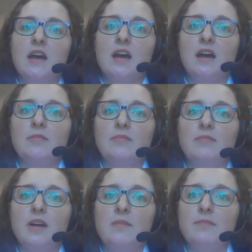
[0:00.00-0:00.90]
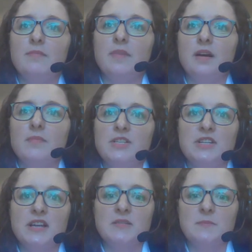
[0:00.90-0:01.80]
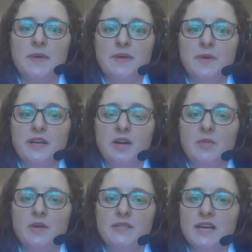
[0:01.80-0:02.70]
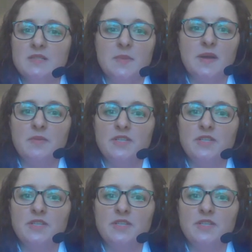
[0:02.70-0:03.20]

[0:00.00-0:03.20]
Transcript: Our mission has been what it always has been,